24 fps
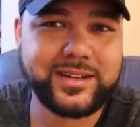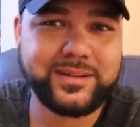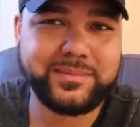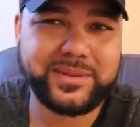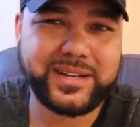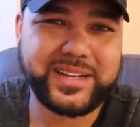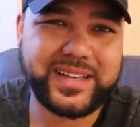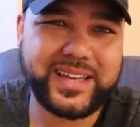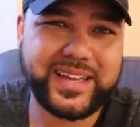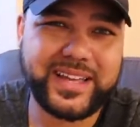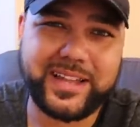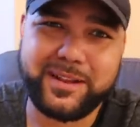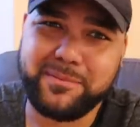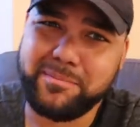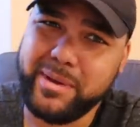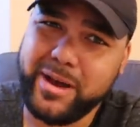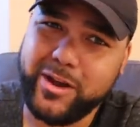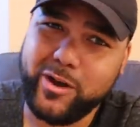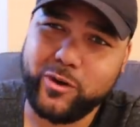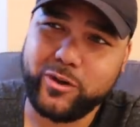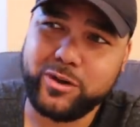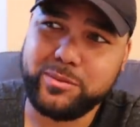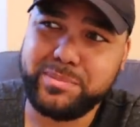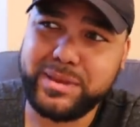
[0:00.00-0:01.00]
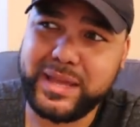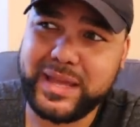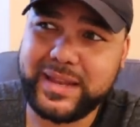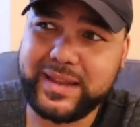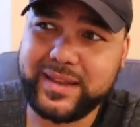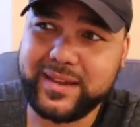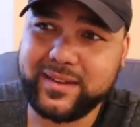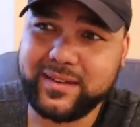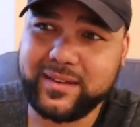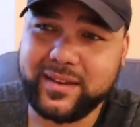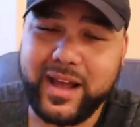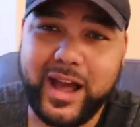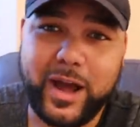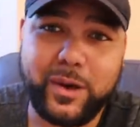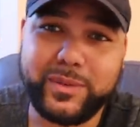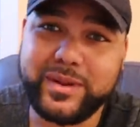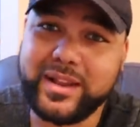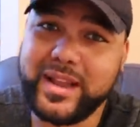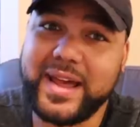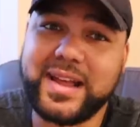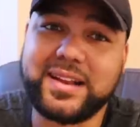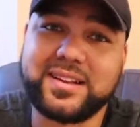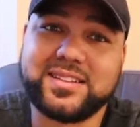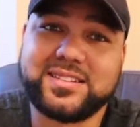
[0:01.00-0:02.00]
But again, my own opinion, I would
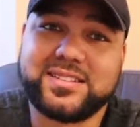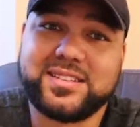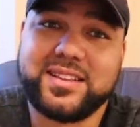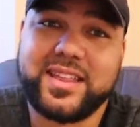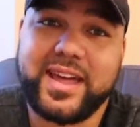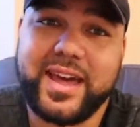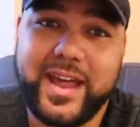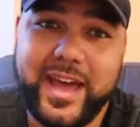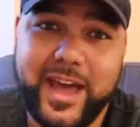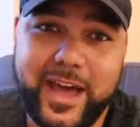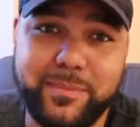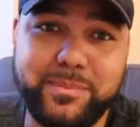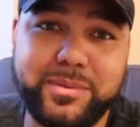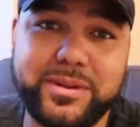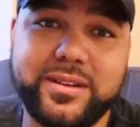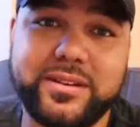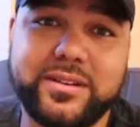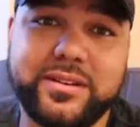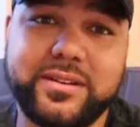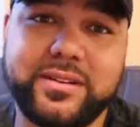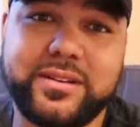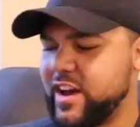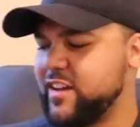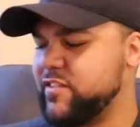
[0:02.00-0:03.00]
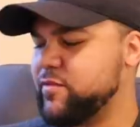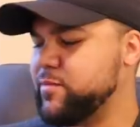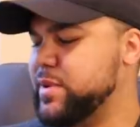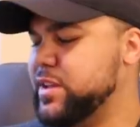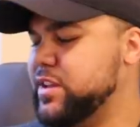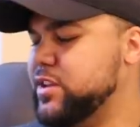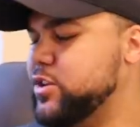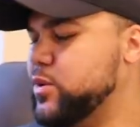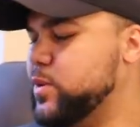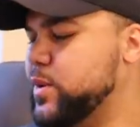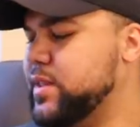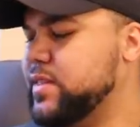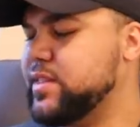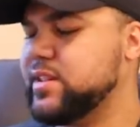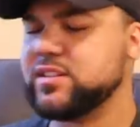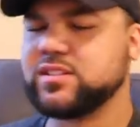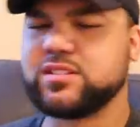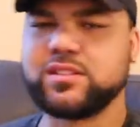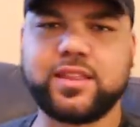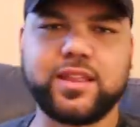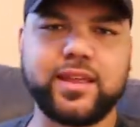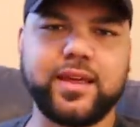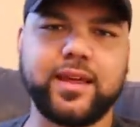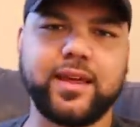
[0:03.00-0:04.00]
like to see that happen. I've been doing
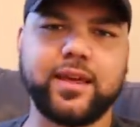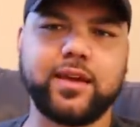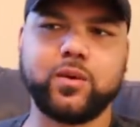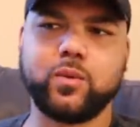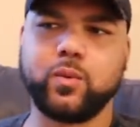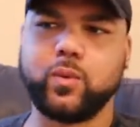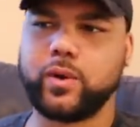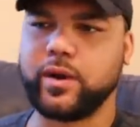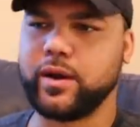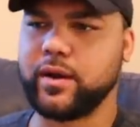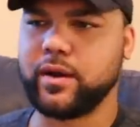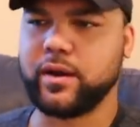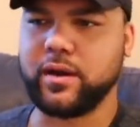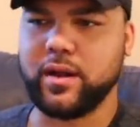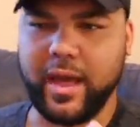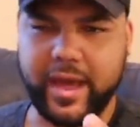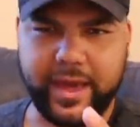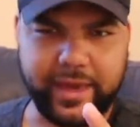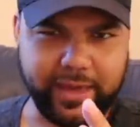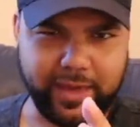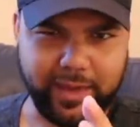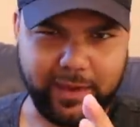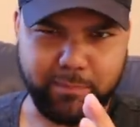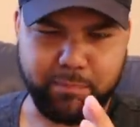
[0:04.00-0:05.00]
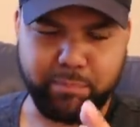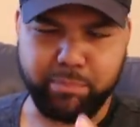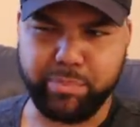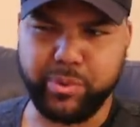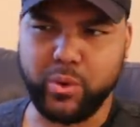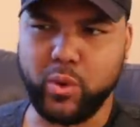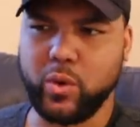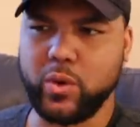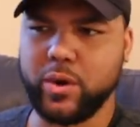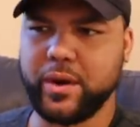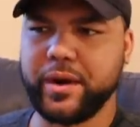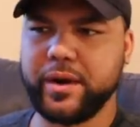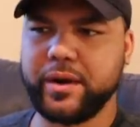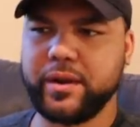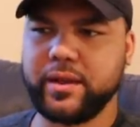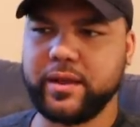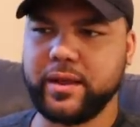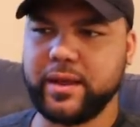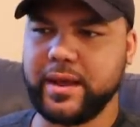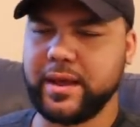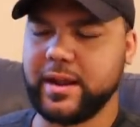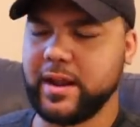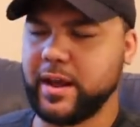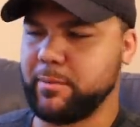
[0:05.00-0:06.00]
this thing where I get bored
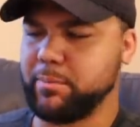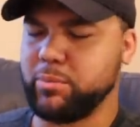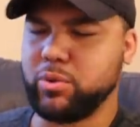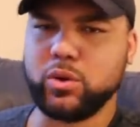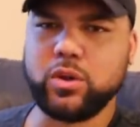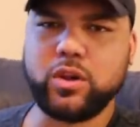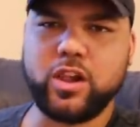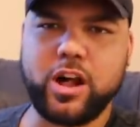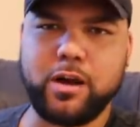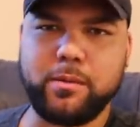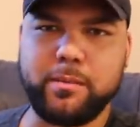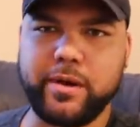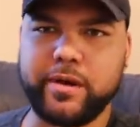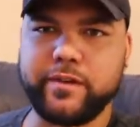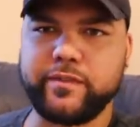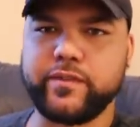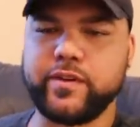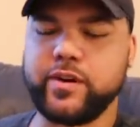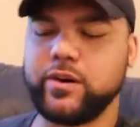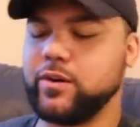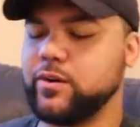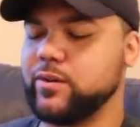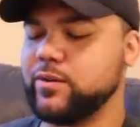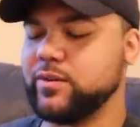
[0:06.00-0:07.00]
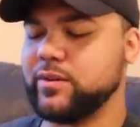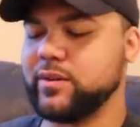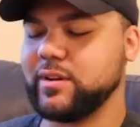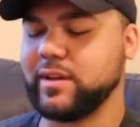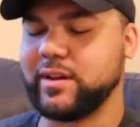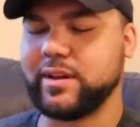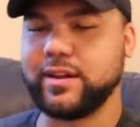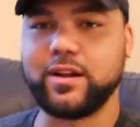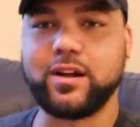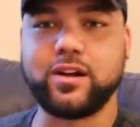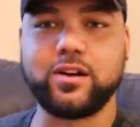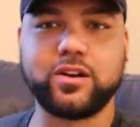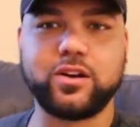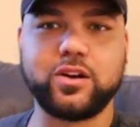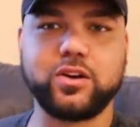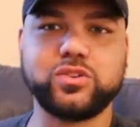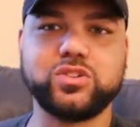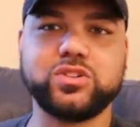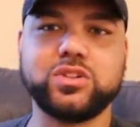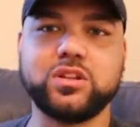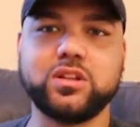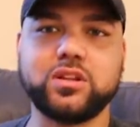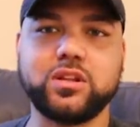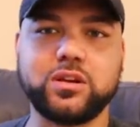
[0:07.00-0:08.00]
and I pull out my phone and I'll go
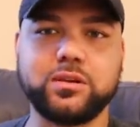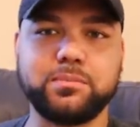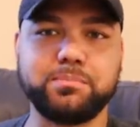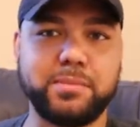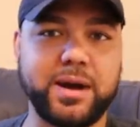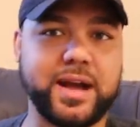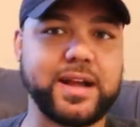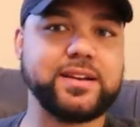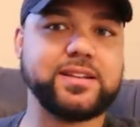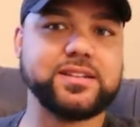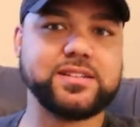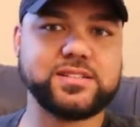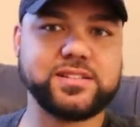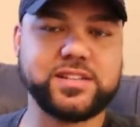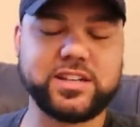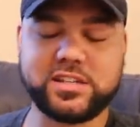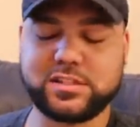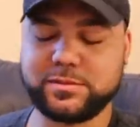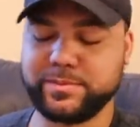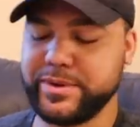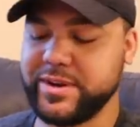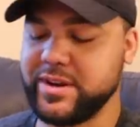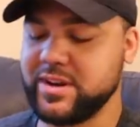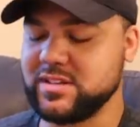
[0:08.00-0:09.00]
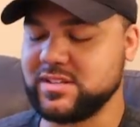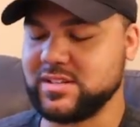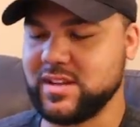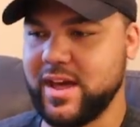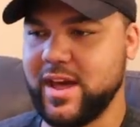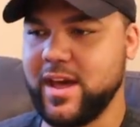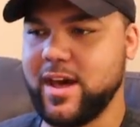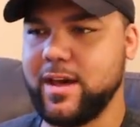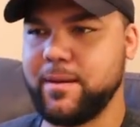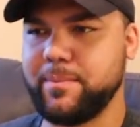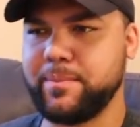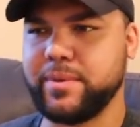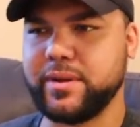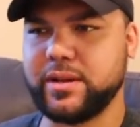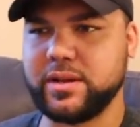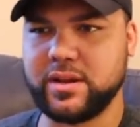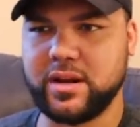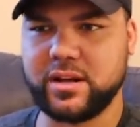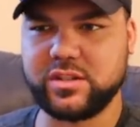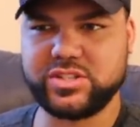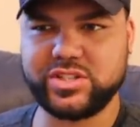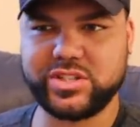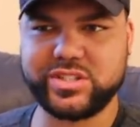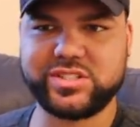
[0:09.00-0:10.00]
to the My Disney Experience app and
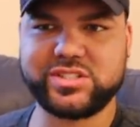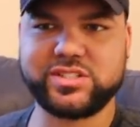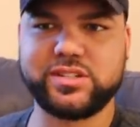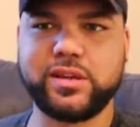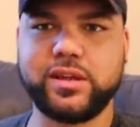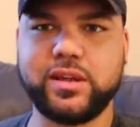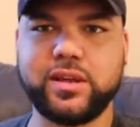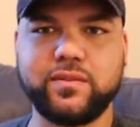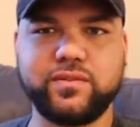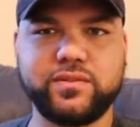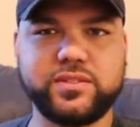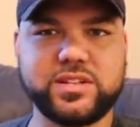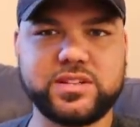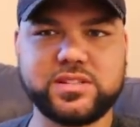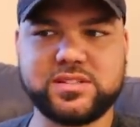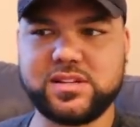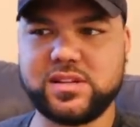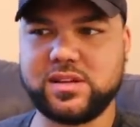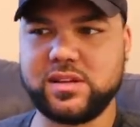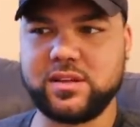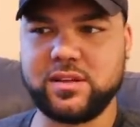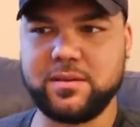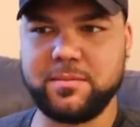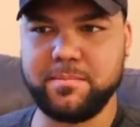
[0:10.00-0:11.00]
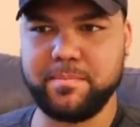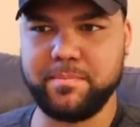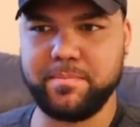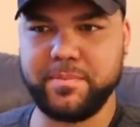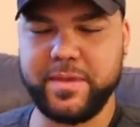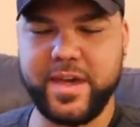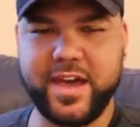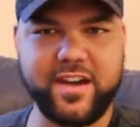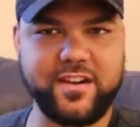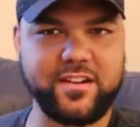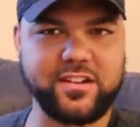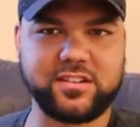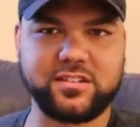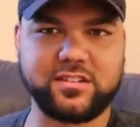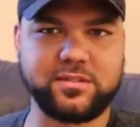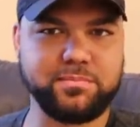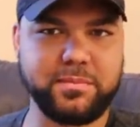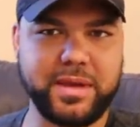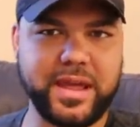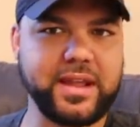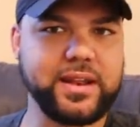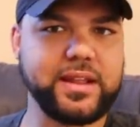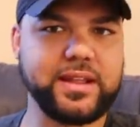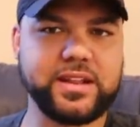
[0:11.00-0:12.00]
I'll just see if Disney has
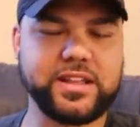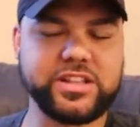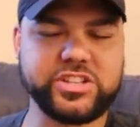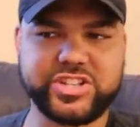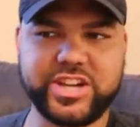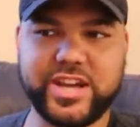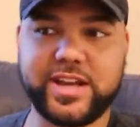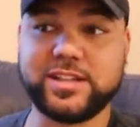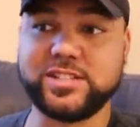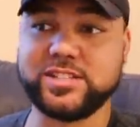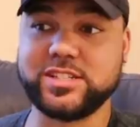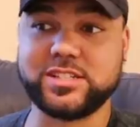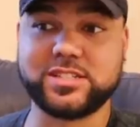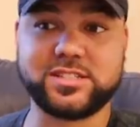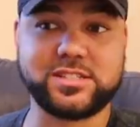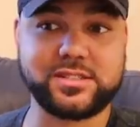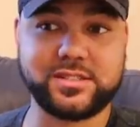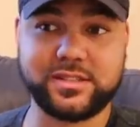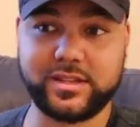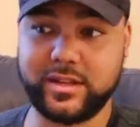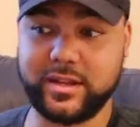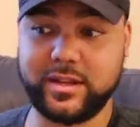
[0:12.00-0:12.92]
made any changes.